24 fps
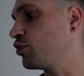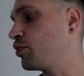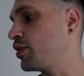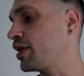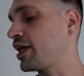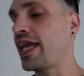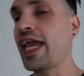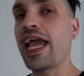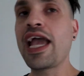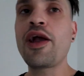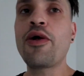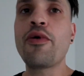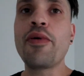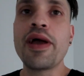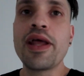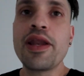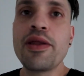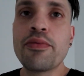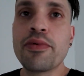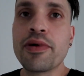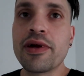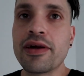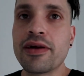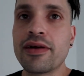we can't go
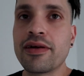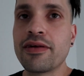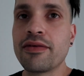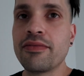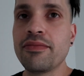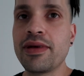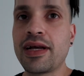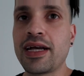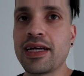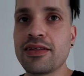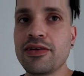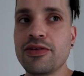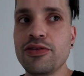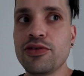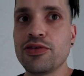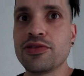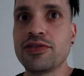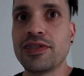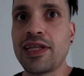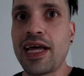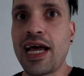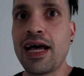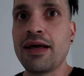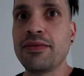anywhere because of
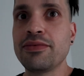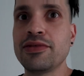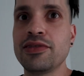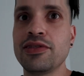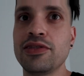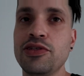those naps.